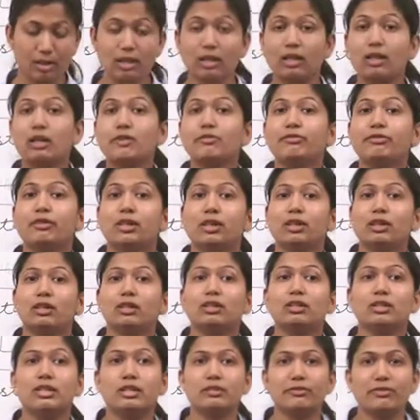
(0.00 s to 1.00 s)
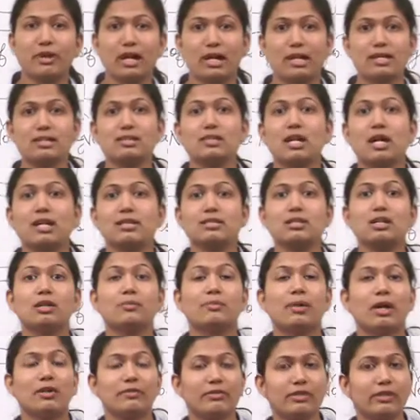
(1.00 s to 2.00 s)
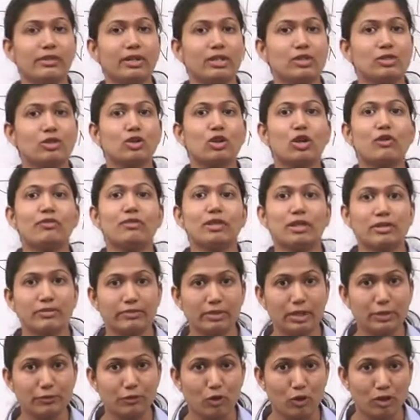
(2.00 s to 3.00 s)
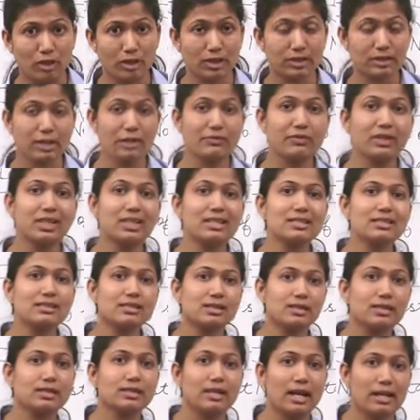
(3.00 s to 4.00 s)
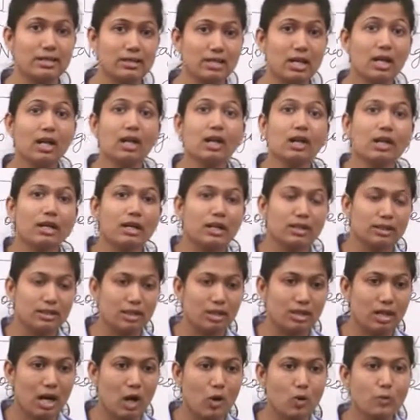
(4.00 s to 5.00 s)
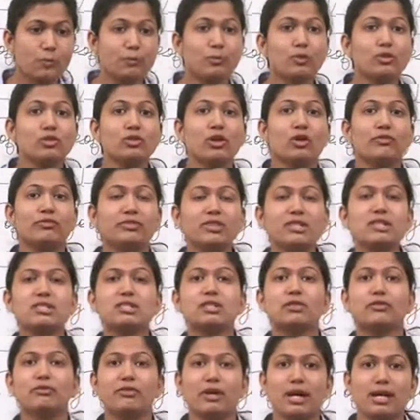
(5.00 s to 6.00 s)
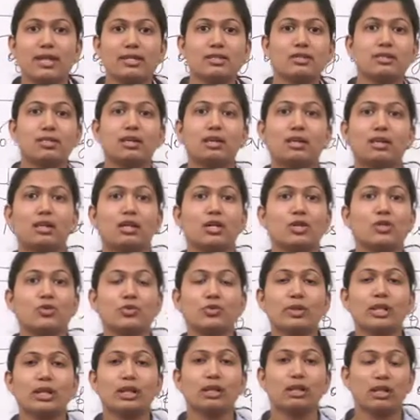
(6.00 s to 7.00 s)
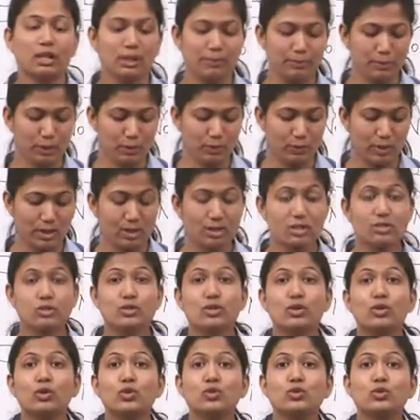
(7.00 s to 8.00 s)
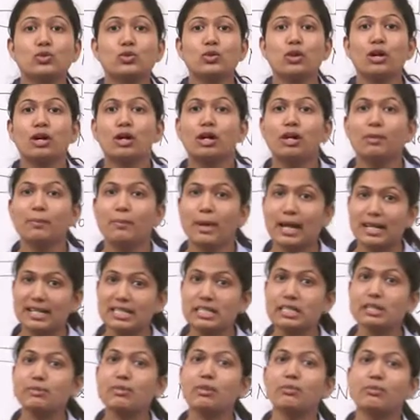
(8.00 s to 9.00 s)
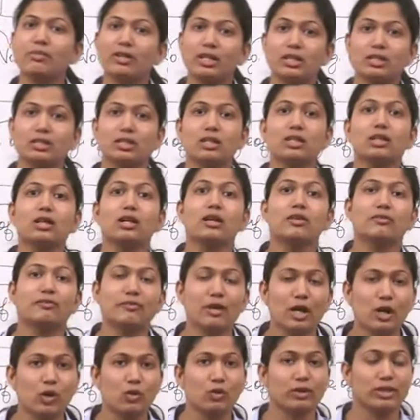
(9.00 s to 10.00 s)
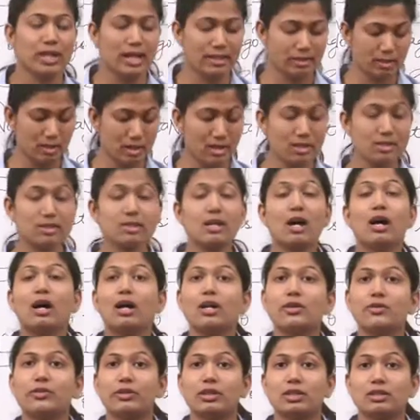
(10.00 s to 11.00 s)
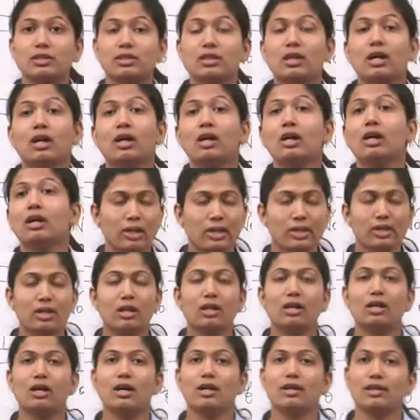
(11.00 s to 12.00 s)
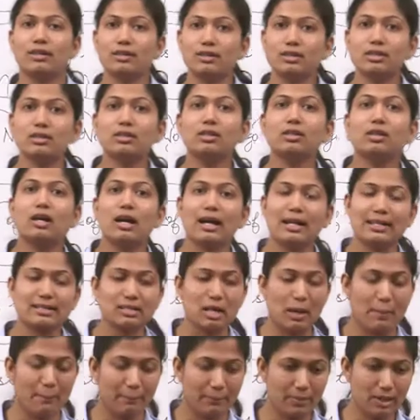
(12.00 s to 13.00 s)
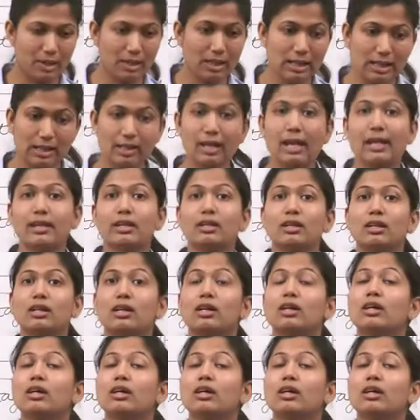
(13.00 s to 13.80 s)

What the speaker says: if a device has a power rating of 100 watt, then we can say that the output of this device swing in between 0 to maximum rating value, that is 100. In another example like